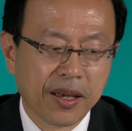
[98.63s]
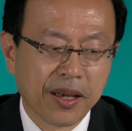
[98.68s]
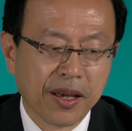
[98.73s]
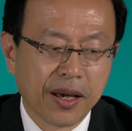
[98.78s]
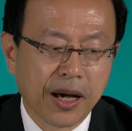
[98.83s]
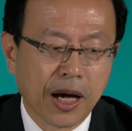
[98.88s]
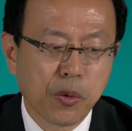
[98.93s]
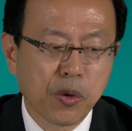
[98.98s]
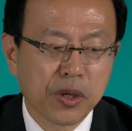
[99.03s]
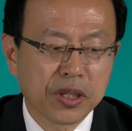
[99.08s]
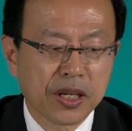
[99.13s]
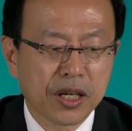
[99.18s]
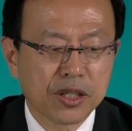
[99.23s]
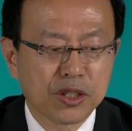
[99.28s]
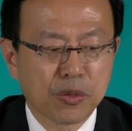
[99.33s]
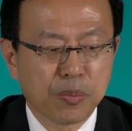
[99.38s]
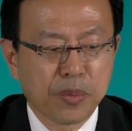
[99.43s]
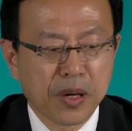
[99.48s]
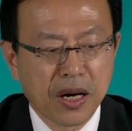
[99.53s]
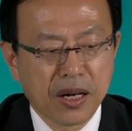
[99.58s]
I will
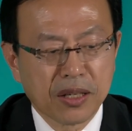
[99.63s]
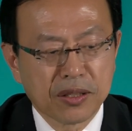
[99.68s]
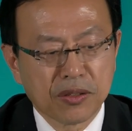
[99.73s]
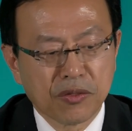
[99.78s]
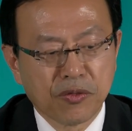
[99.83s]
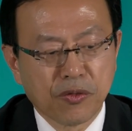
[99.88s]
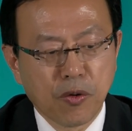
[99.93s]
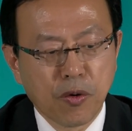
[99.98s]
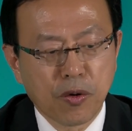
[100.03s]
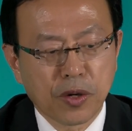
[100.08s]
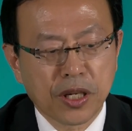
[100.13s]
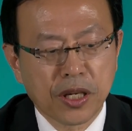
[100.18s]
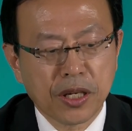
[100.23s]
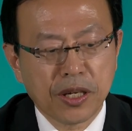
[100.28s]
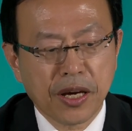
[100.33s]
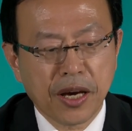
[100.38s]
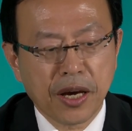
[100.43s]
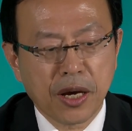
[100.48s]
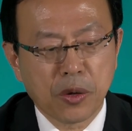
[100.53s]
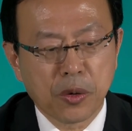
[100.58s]
touch upon four
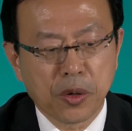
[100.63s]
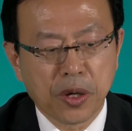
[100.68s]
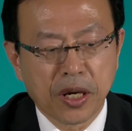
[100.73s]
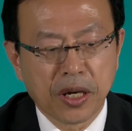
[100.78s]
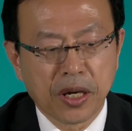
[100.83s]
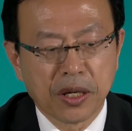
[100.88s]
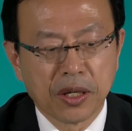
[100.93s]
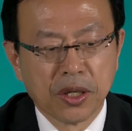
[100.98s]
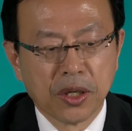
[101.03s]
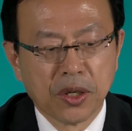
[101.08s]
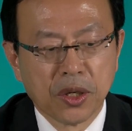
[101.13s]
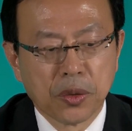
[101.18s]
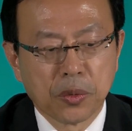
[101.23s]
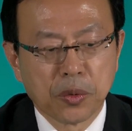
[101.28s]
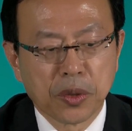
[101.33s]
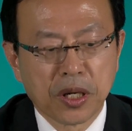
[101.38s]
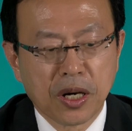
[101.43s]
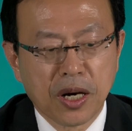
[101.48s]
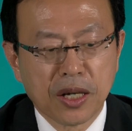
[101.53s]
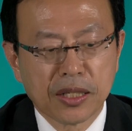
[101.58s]
key areas
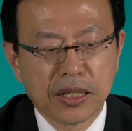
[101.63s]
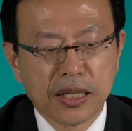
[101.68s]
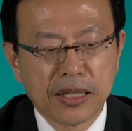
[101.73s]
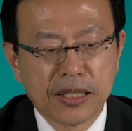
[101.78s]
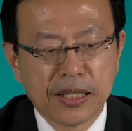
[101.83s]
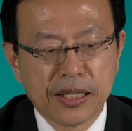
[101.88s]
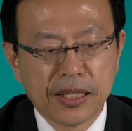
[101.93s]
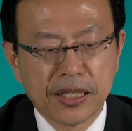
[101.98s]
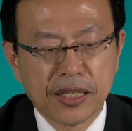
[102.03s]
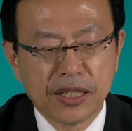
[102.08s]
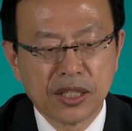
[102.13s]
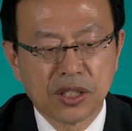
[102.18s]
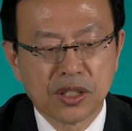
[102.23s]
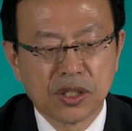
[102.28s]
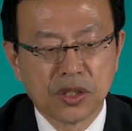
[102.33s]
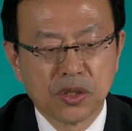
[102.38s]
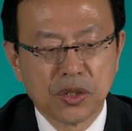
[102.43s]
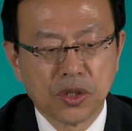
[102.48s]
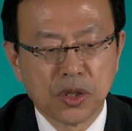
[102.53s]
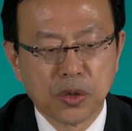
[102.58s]
regarding
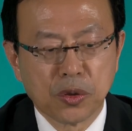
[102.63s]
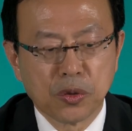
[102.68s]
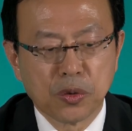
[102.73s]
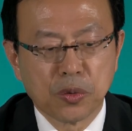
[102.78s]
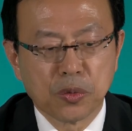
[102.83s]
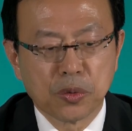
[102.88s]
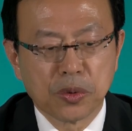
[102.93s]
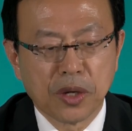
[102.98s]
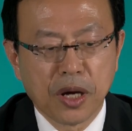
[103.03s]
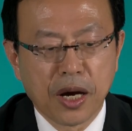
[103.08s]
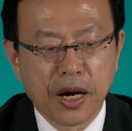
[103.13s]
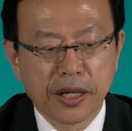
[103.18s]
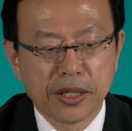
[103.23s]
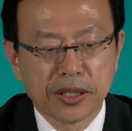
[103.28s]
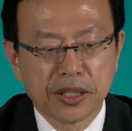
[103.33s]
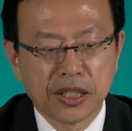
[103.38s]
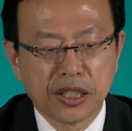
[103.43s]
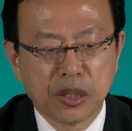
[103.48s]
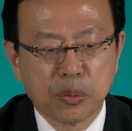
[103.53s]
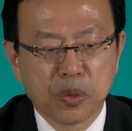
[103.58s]
these new
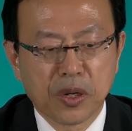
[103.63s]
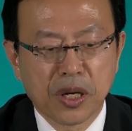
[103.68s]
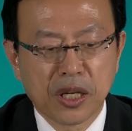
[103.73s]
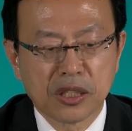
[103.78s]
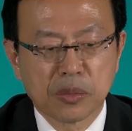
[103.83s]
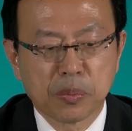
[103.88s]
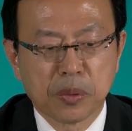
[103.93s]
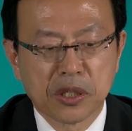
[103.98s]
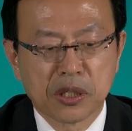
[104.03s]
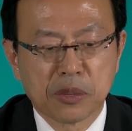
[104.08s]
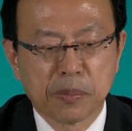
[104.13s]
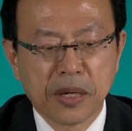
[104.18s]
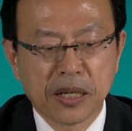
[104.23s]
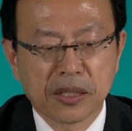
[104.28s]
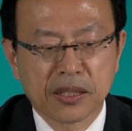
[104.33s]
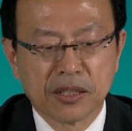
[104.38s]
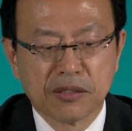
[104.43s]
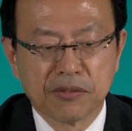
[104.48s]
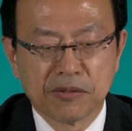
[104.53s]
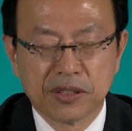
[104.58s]
REDD Plus
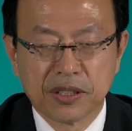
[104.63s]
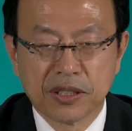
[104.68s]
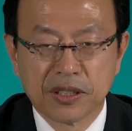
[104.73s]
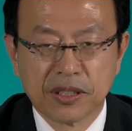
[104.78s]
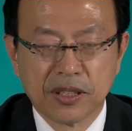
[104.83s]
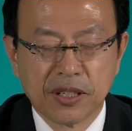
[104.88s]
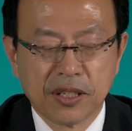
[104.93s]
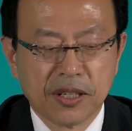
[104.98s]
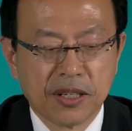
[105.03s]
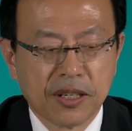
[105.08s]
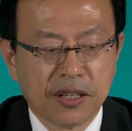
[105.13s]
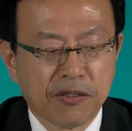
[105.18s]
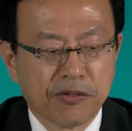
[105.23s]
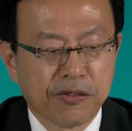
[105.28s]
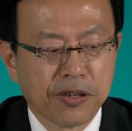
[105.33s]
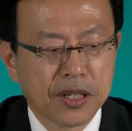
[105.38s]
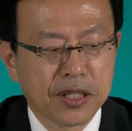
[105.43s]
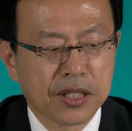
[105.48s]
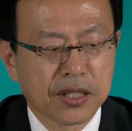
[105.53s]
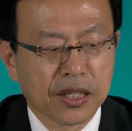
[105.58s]
perspectives.
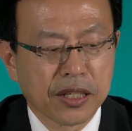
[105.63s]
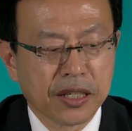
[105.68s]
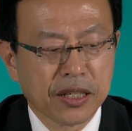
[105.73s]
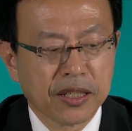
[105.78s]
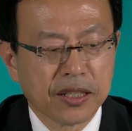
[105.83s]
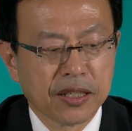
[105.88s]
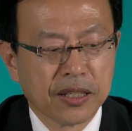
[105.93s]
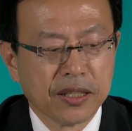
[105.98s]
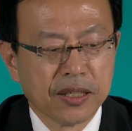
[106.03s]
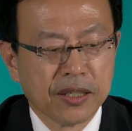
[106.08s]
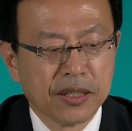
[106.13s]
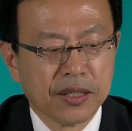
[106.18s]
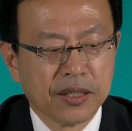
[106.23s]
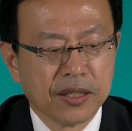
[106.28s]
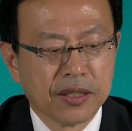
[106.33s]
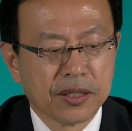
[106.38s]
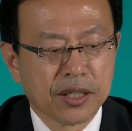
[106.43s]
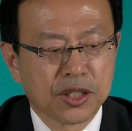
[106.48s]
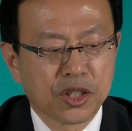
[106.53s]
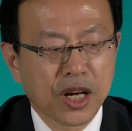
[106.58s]
Firstly,
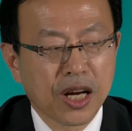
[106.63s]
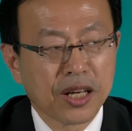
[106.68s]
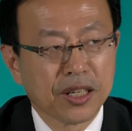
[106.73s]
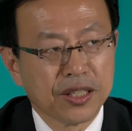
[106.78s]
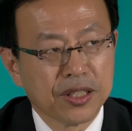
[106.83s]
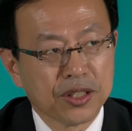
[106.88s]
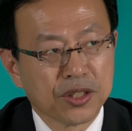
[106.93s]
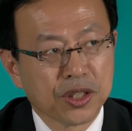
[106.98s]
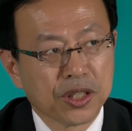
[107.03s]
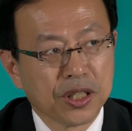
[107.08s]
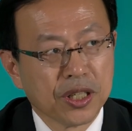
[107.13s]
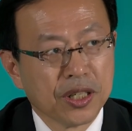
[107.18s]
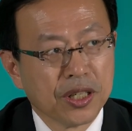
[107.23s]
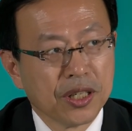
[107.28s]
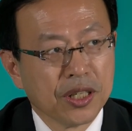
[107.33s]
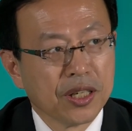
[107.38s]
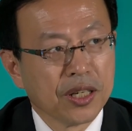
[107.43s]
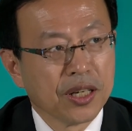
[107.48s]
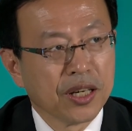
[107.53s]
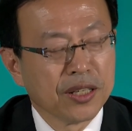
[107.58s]
the challenge
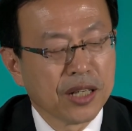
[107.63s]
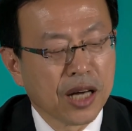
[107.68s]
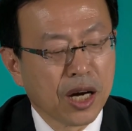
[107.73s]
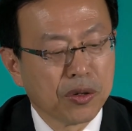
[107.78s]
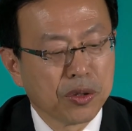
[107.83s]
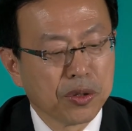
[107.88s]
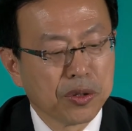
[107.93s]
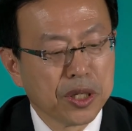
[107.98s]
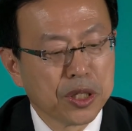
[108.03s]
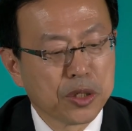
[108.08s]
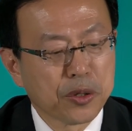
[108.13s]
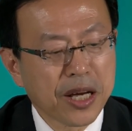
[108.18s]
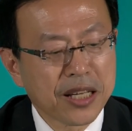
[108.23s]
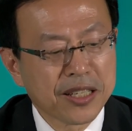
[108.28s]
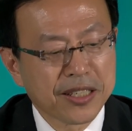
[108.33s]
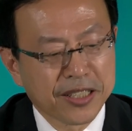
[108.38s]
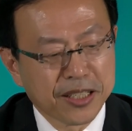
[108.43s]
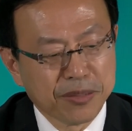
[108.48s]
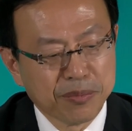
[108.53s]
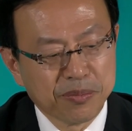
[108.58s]
and how to
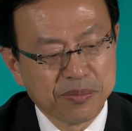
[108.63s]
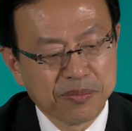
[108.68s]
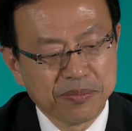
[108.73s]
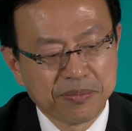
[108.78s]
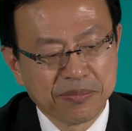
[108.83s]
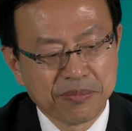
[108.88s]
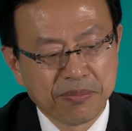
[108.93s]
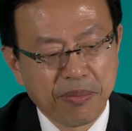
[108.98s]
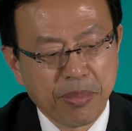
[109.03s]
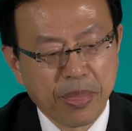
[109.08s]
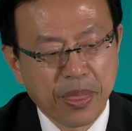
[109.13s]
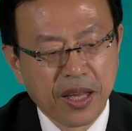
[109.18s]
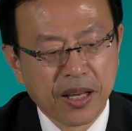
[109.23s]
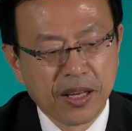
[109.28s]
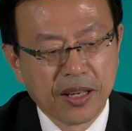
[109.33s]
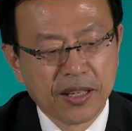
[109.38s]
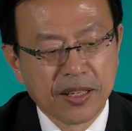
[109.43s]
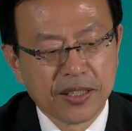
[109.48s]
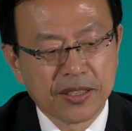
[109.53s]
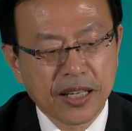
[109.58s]
address them.
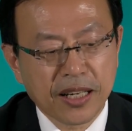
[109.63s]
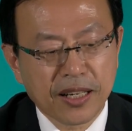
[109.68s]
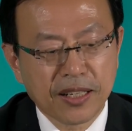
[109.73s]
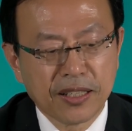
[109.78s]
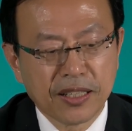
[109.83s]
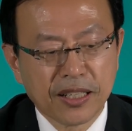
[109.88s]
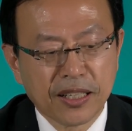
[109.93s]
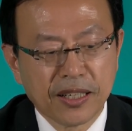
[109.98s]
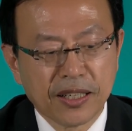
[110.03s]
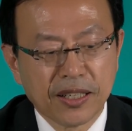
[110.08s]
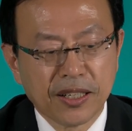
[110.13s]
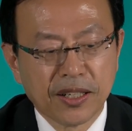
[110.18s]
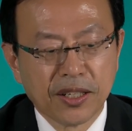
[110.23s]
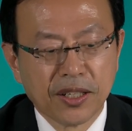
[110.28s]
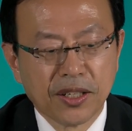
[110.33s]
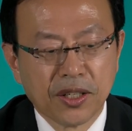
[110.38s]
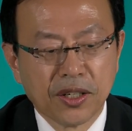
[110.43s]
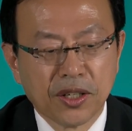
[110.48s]
Secondly,